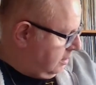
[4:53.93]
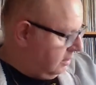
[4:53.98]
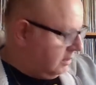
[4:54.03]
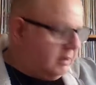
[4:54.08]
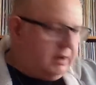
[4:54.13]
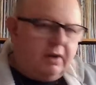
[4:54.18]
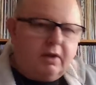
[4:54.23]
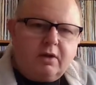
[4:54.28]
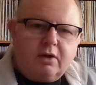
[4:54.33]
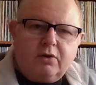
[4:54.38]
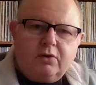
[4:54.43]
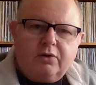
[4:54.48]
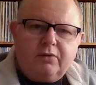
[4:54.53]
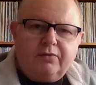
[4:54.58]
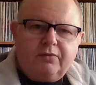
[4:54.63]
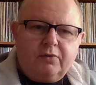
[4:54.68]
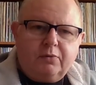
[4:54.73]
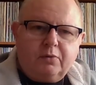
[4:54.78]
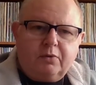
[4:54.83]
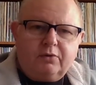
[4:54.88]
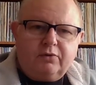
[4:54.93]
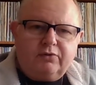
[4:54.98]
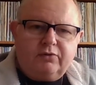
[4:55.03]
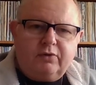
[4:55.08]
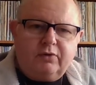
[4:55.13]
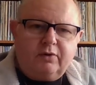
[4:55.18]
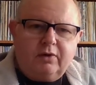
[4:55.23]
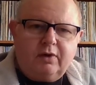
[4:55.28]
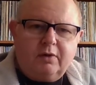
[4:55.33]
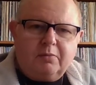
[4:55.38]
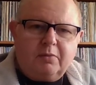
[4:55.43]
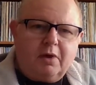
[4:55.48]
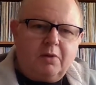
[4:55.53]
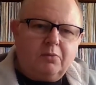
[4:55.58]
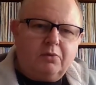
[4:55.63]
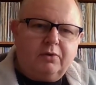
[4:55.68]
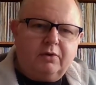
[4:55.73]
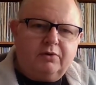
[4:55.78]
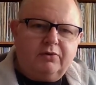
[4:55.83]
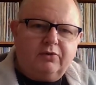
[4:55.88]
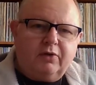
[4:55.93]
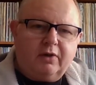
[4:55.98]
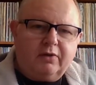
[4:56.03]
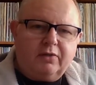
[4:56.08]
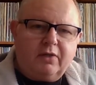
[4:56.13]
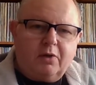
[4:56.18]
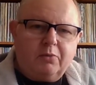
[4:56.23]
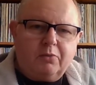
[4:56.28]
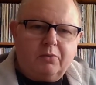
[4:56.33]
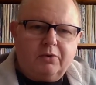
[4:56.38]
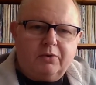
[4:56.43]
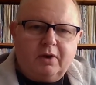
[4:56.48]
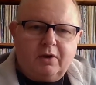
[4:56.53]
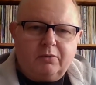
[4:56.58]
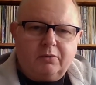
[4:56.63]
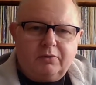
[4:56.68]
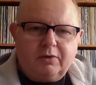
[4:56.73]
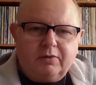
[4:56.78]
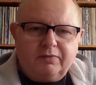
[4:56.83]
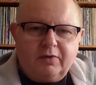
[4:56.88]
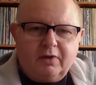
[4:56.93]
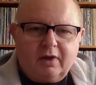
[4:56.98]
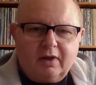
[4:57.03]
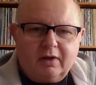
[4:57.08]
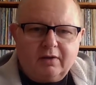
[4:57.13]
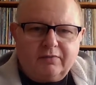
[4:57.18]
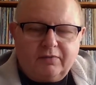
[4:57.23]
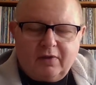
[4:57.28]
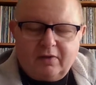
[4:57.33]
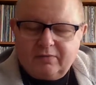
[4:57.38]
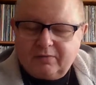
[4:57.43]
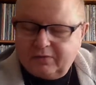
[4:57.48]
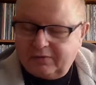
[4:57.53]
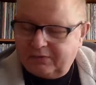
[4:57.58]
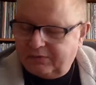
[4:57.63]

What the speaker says: Nikko, if you're watching, you might want to check that one out if you like Velvet